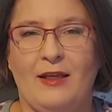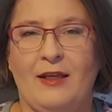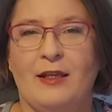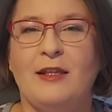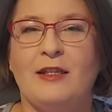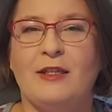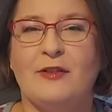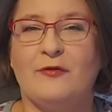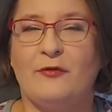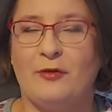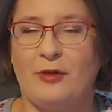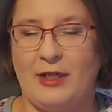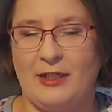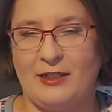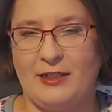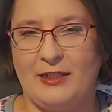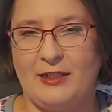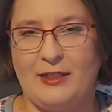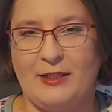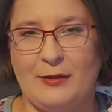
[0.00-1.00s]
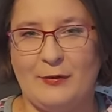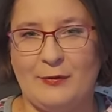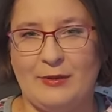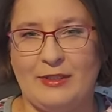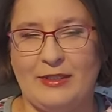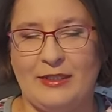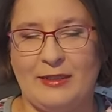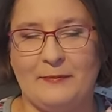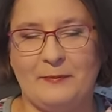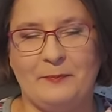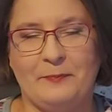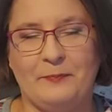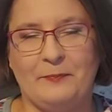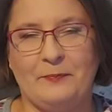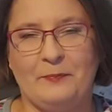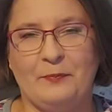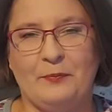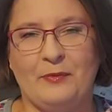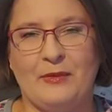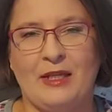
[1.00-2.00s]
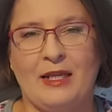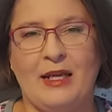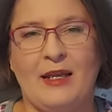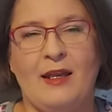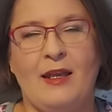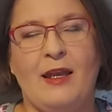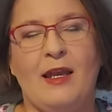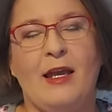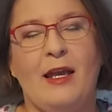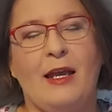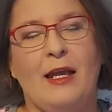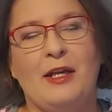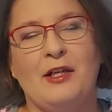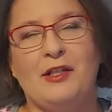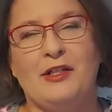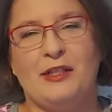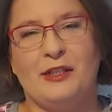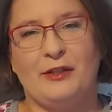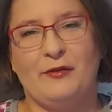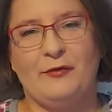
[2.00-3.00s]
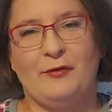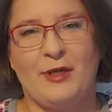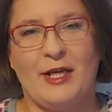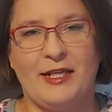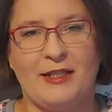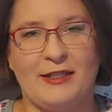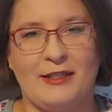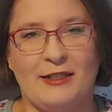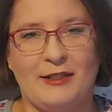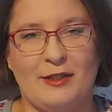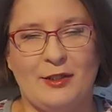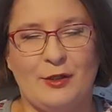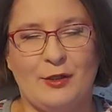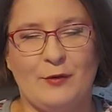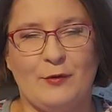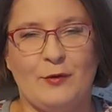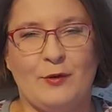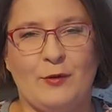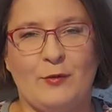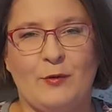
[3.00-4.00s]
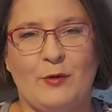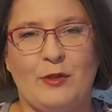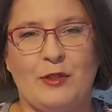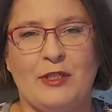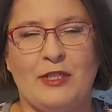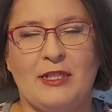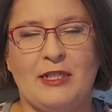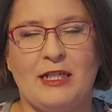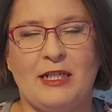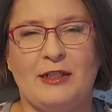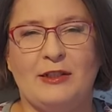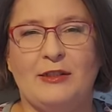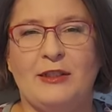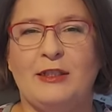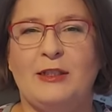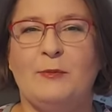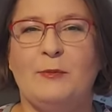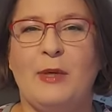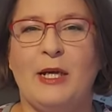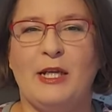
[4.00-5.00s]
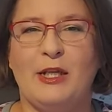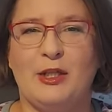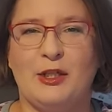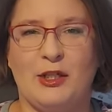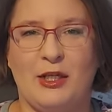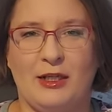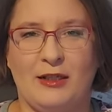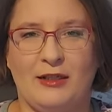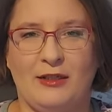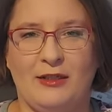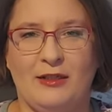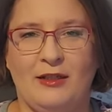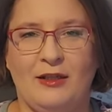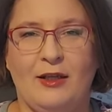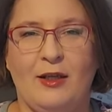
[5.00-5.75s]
It's Friday sauce time. Hashtag Friday sauce was started by Jen